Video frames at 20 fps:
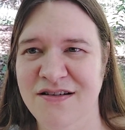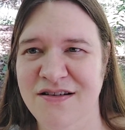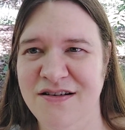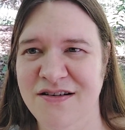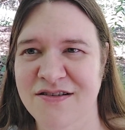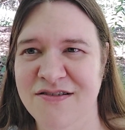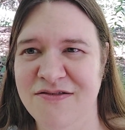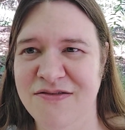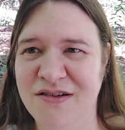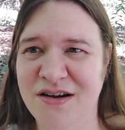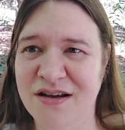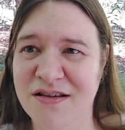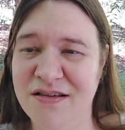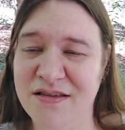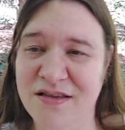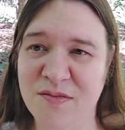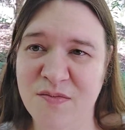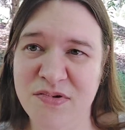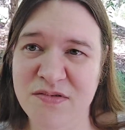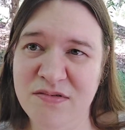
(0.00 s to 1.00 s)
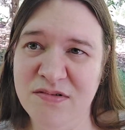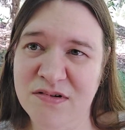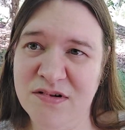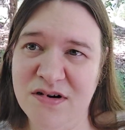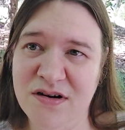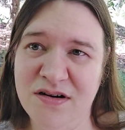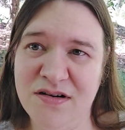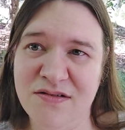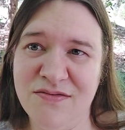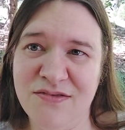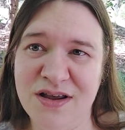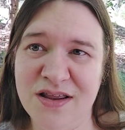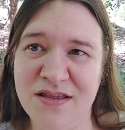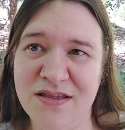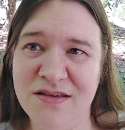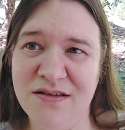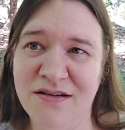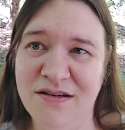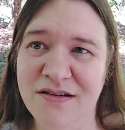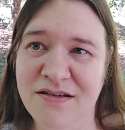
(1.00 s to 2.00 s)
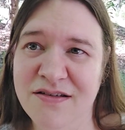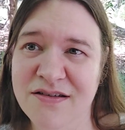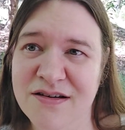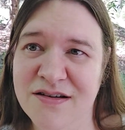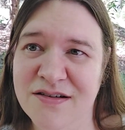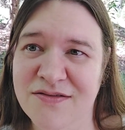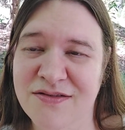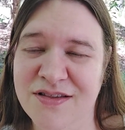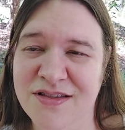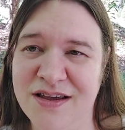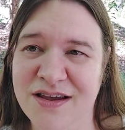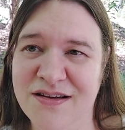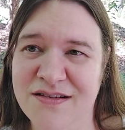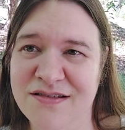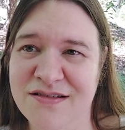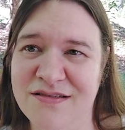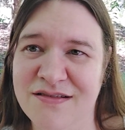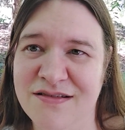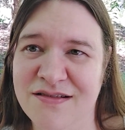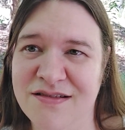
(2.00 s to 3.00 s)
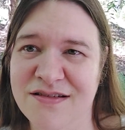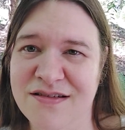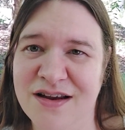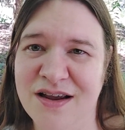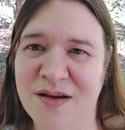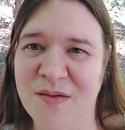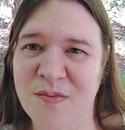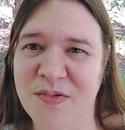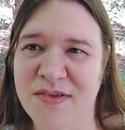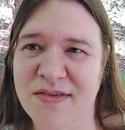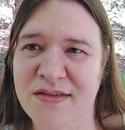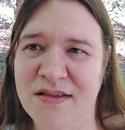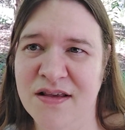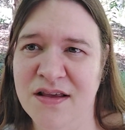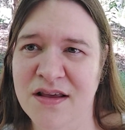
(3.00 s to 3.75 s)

across the board with all your relationships.